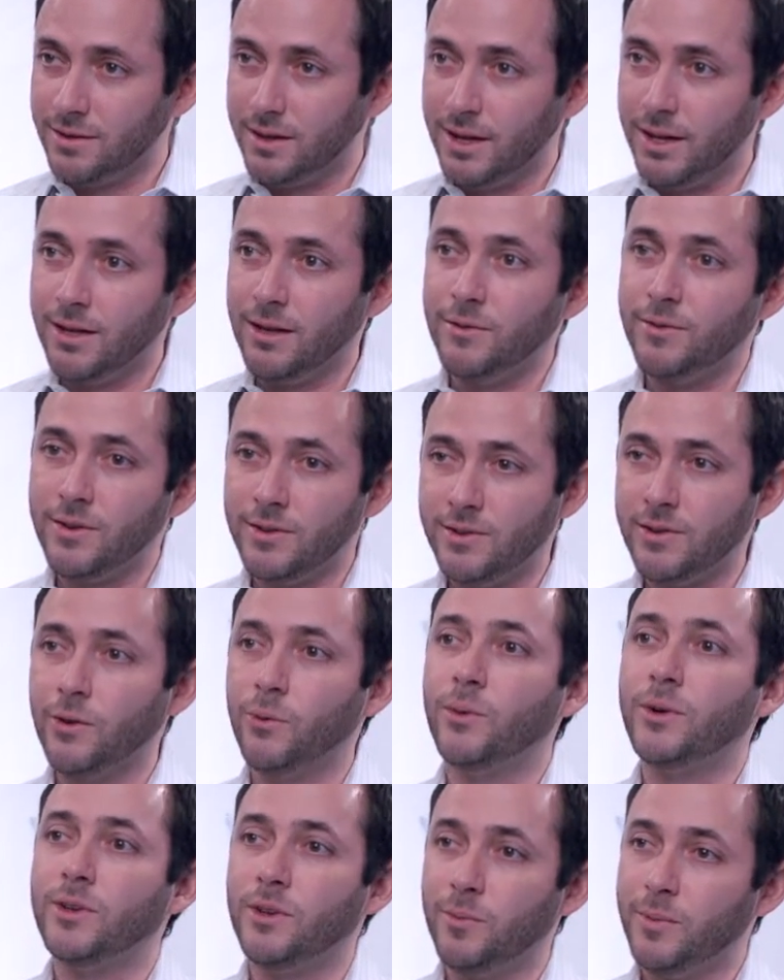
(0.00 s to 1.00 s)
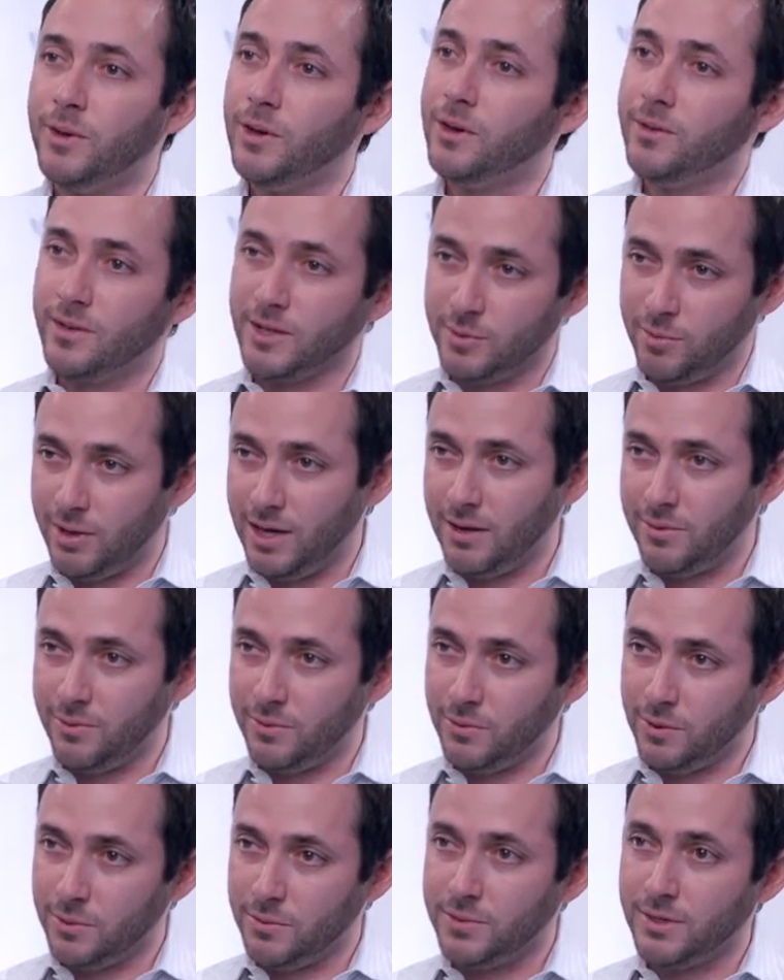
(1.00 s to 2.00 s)
And if it's going to be on these
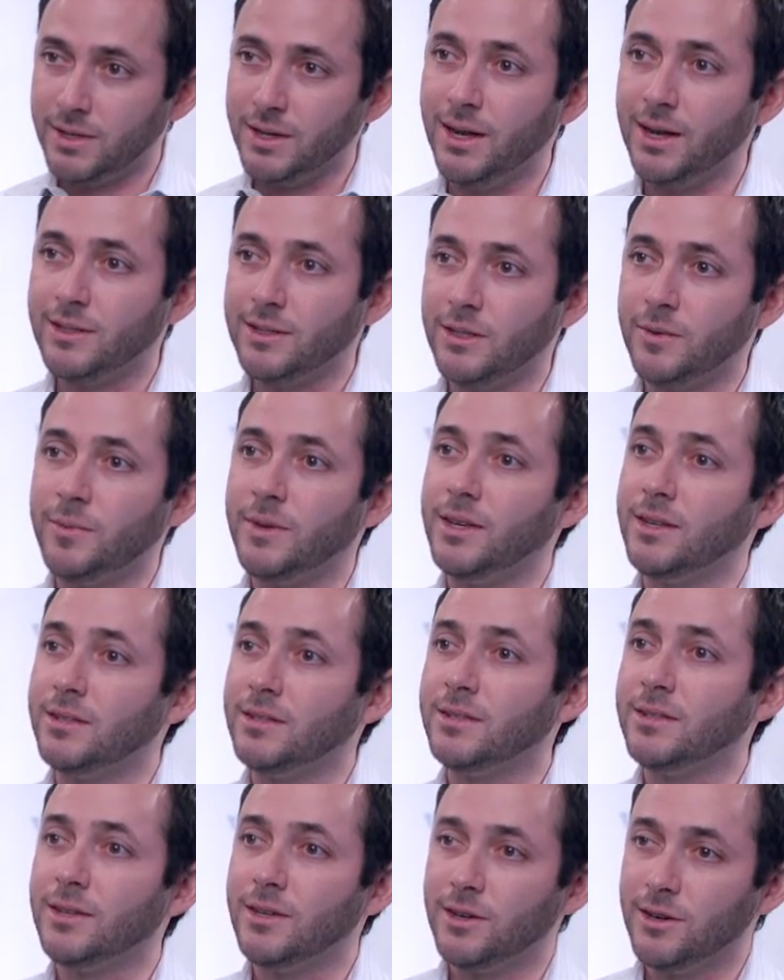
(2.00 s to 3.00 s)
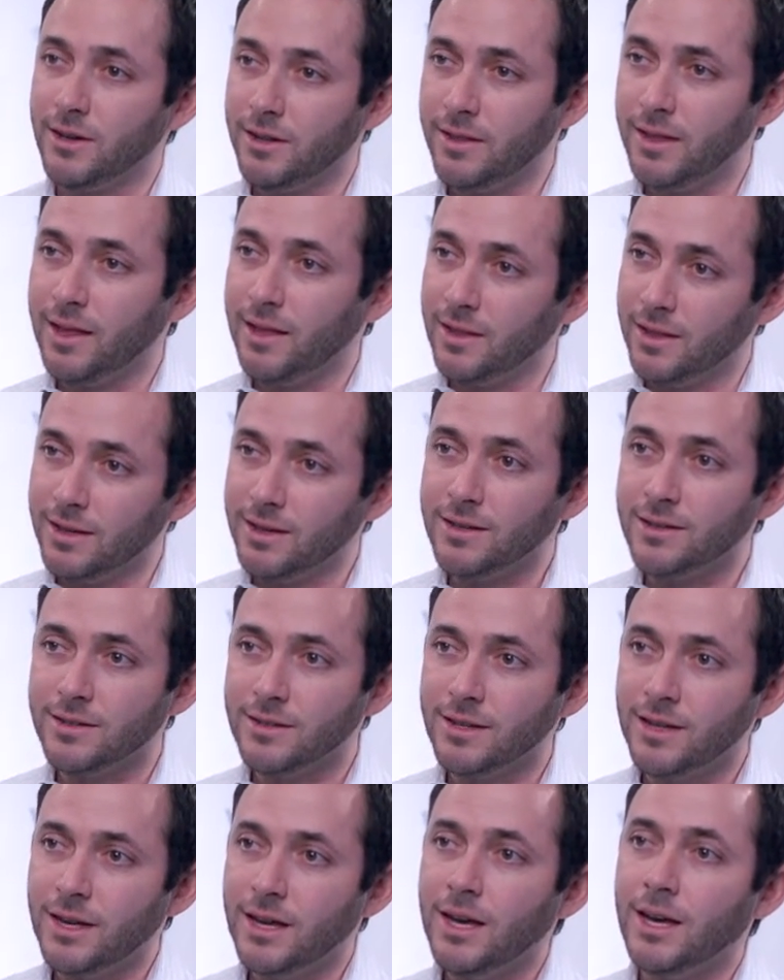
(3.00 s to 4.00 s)
platforms, it has to be considered in that light
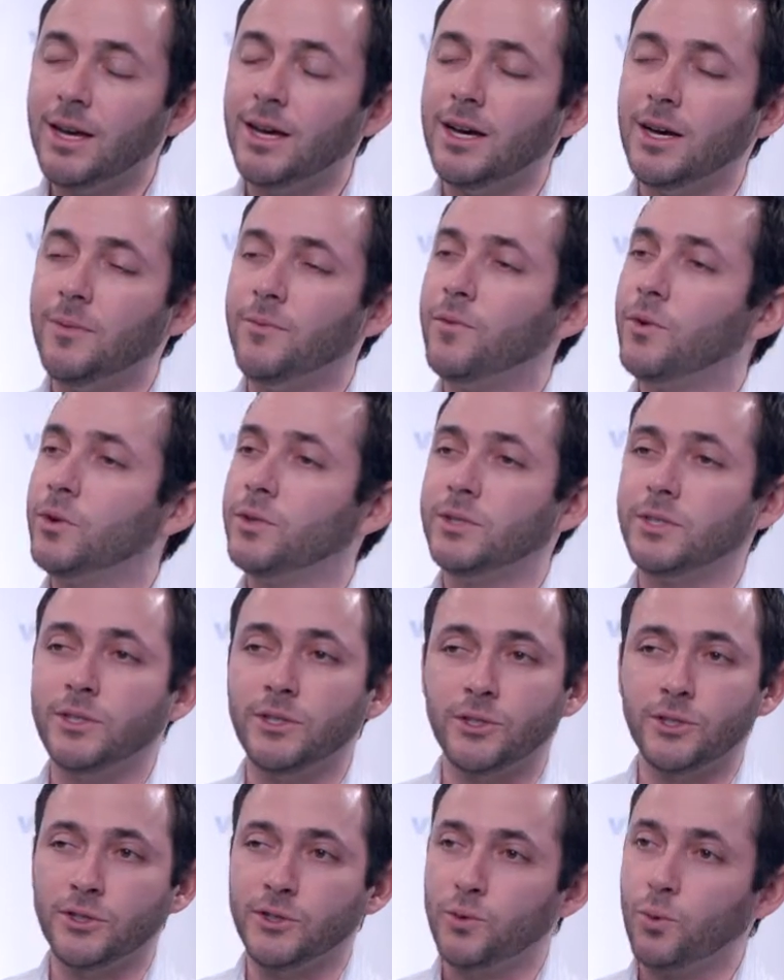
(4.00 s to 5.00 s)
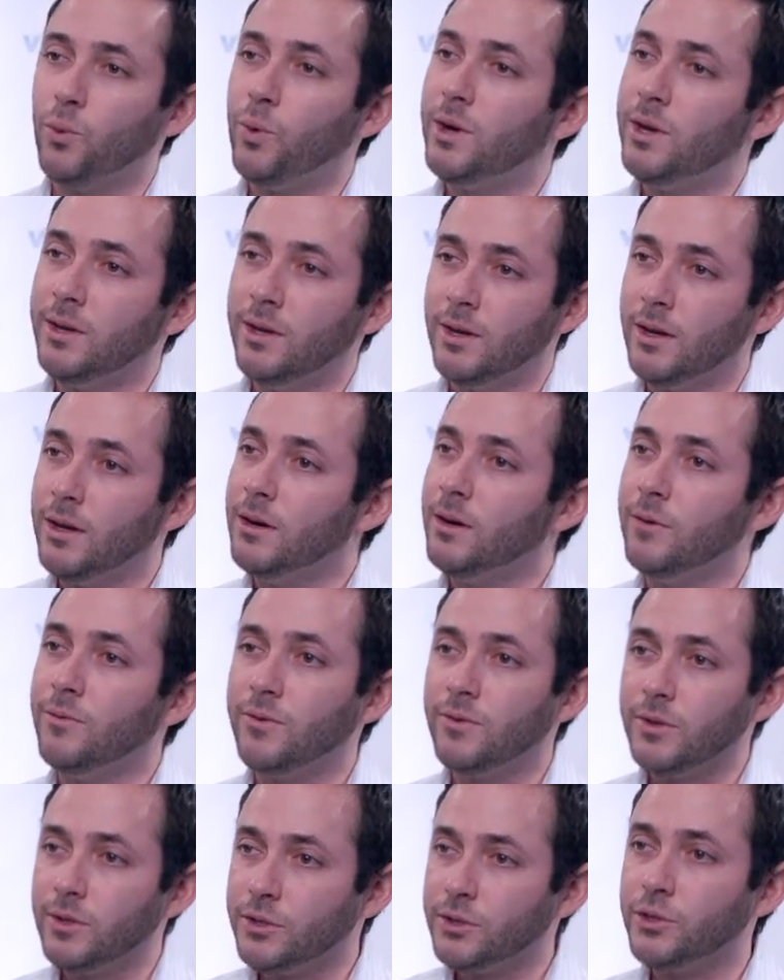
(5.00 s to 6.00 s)
um, versus just one of
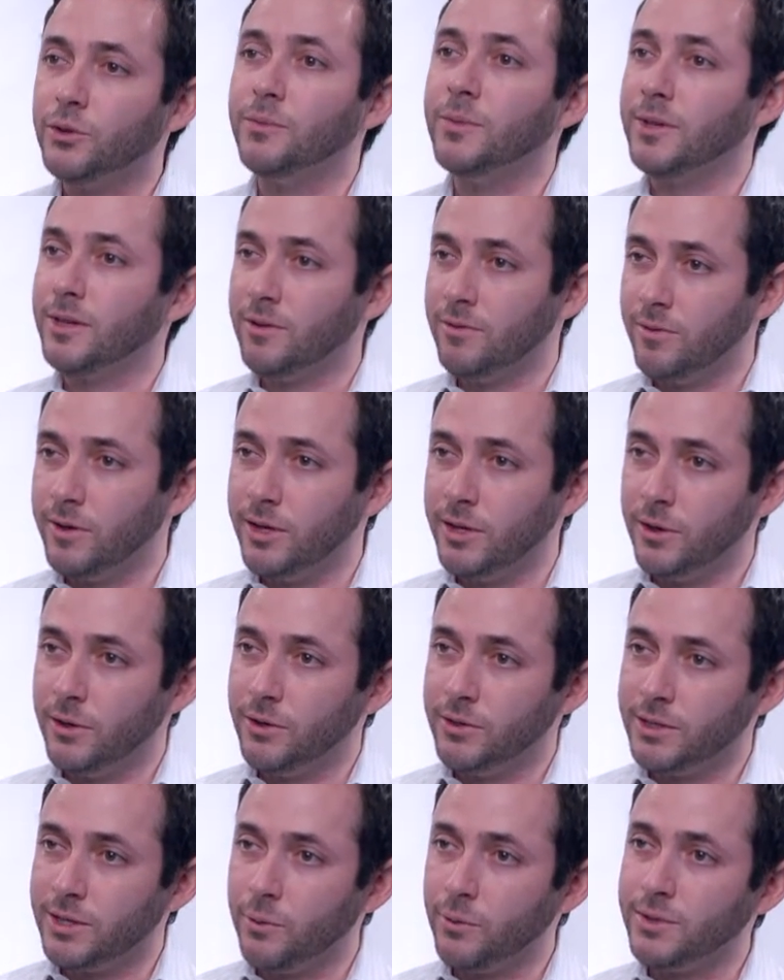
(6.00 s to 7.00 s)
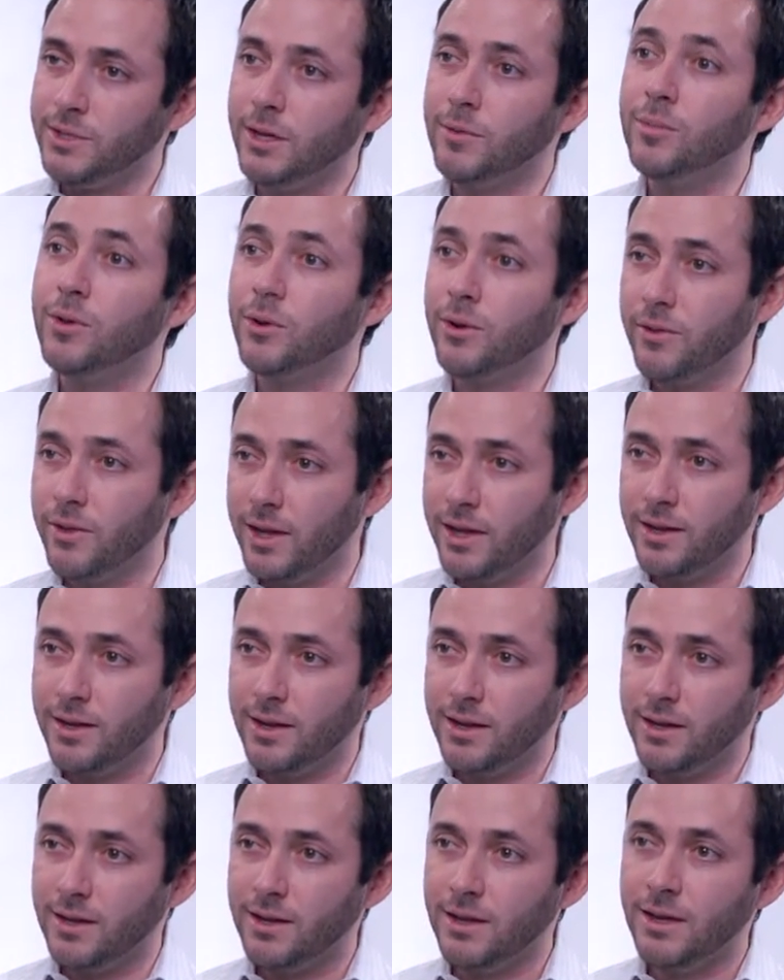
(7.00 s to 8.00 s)
two million videos that was uploaded that
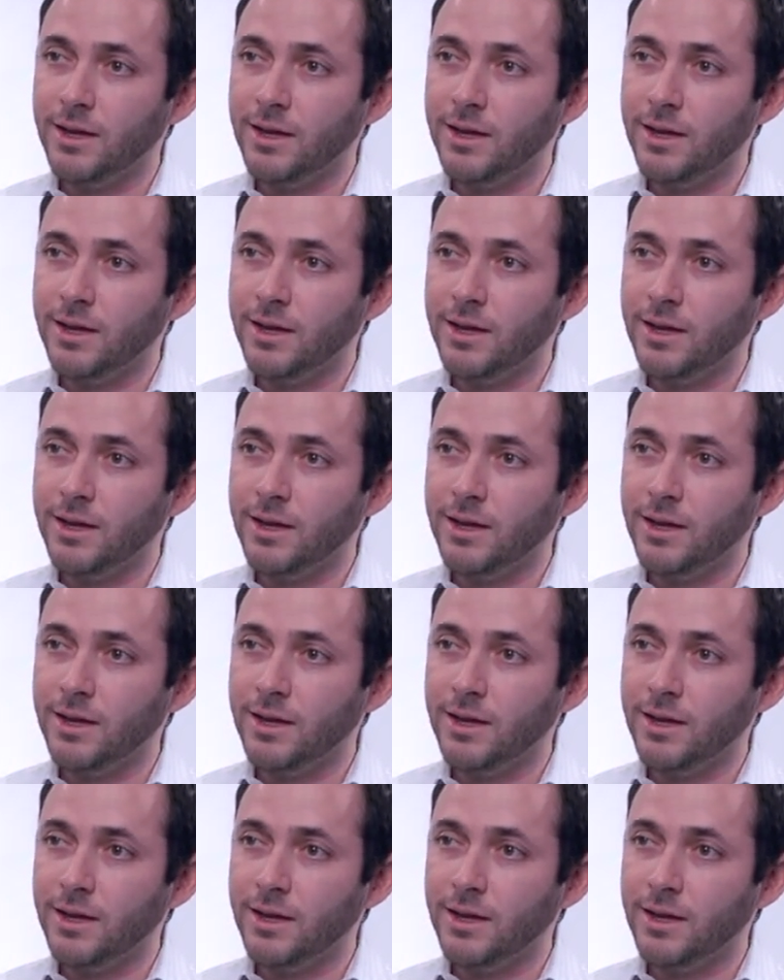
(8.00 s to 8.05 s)
day.